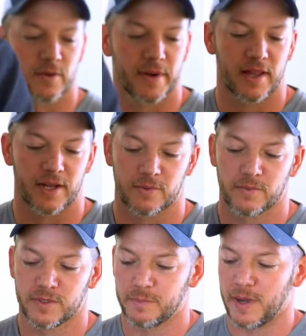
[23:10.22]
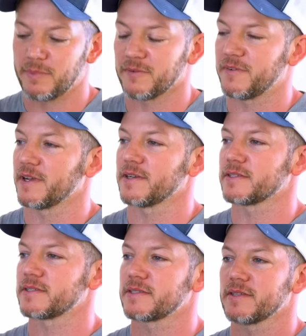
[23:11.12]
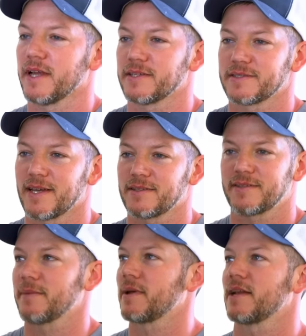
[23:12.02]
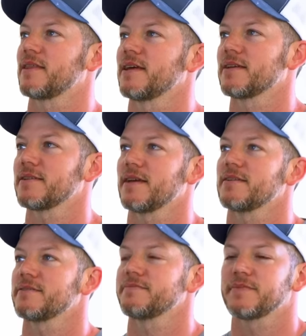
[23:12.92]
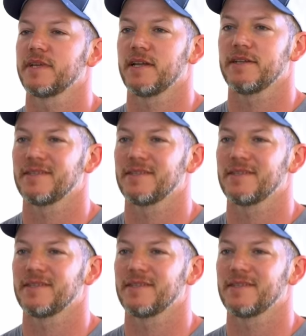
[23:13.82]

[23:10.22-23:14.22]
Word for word: what about like when you pop your fingers, mm-hmm. like is that same kind of thing? Is that, and